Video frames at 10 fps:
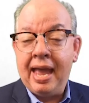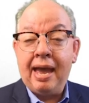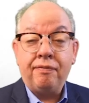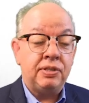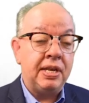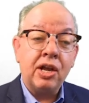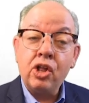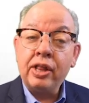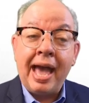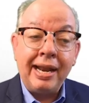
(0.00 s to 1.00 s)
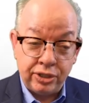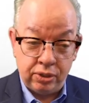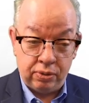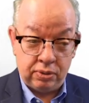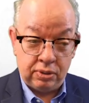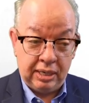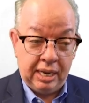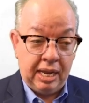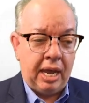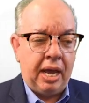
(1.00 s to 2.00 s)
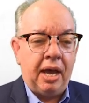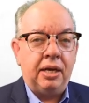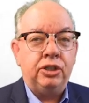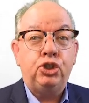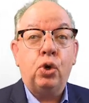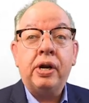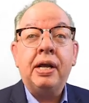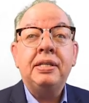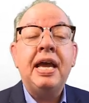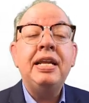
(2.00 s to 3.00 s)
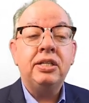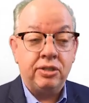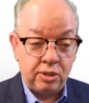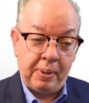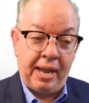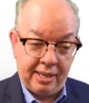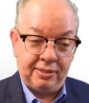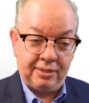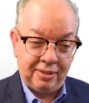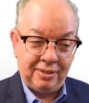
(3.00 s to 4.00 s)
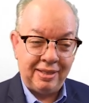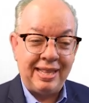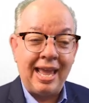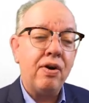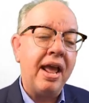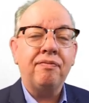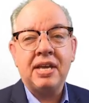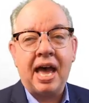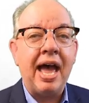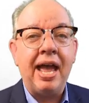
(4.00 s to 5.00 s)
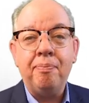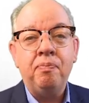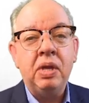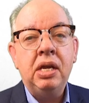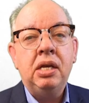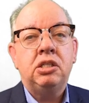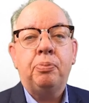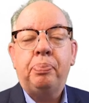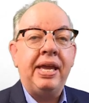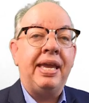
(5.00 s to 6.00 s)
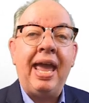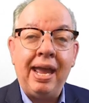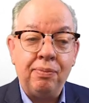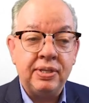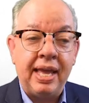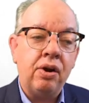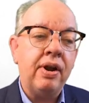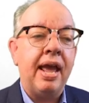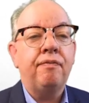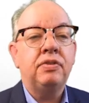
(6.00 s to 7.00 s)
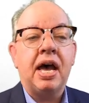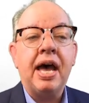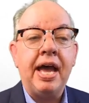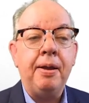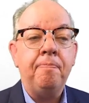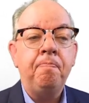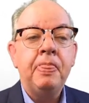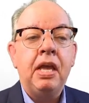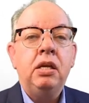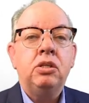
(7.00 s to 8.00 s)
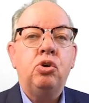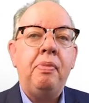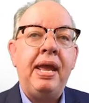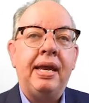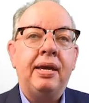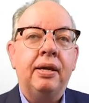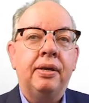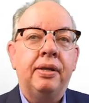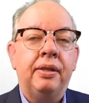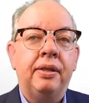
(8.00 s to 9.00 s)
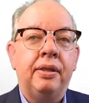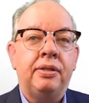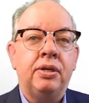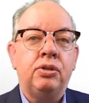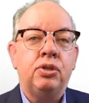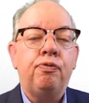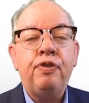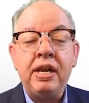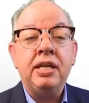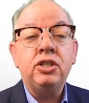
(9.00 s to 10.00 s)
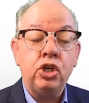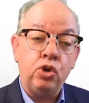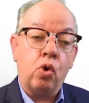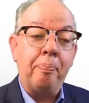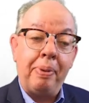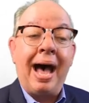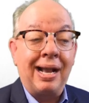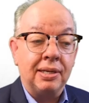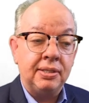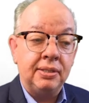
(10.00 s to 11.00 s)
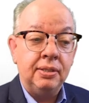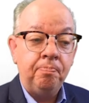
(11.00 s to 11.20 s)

have cynical attitudes, short attention spans. They don't have time to play games. They don't have time to fit into your box.